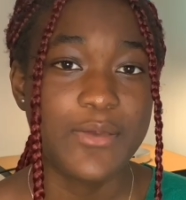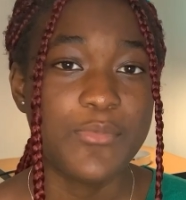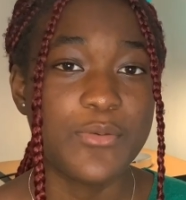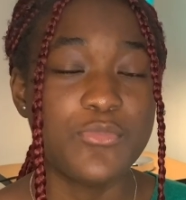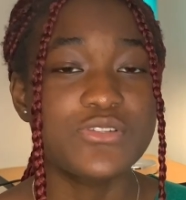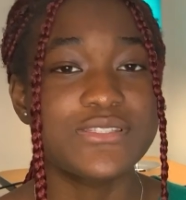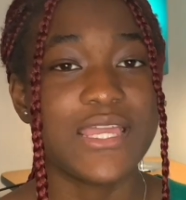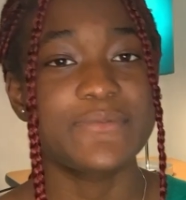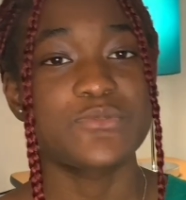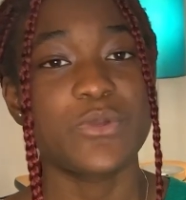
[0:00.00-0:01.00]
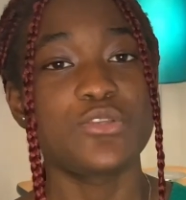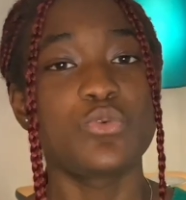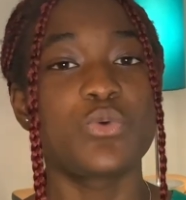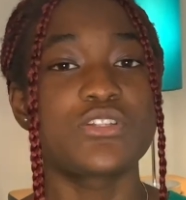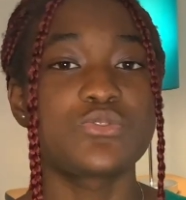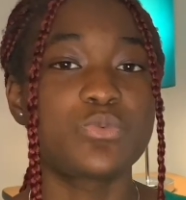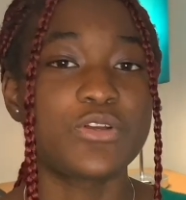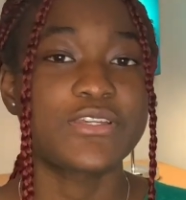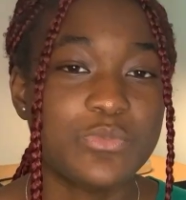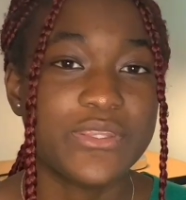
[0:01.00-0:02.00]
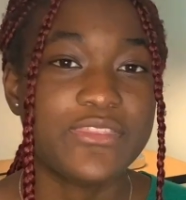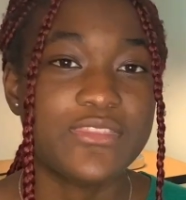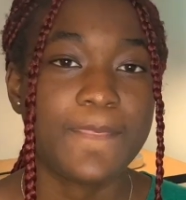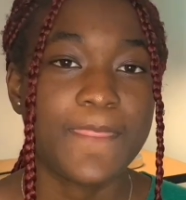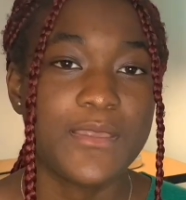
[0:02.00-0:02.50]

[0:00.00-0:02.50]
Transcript: but most times when you want to work with